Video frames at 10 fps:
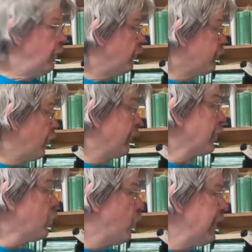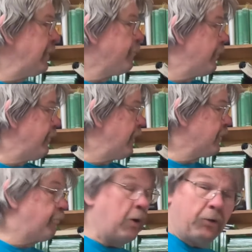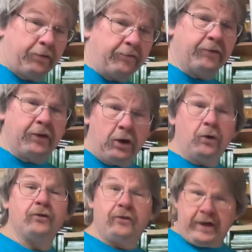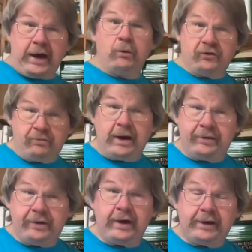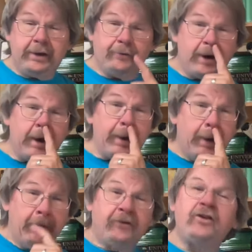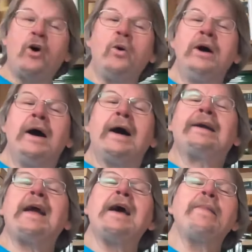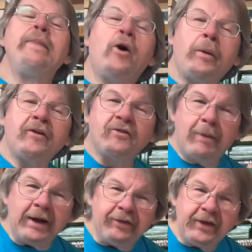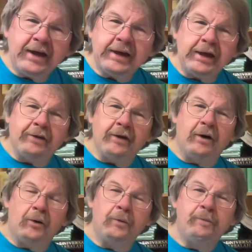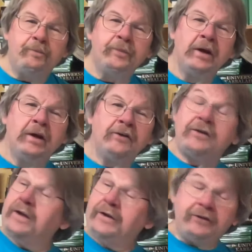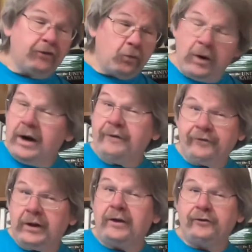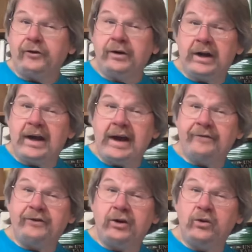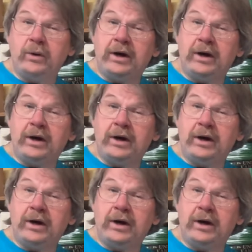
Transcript: So the queen prevents both of those. That was my thinking, right? So again, notice my thinking though. See, this is where I'm flustered and I have to.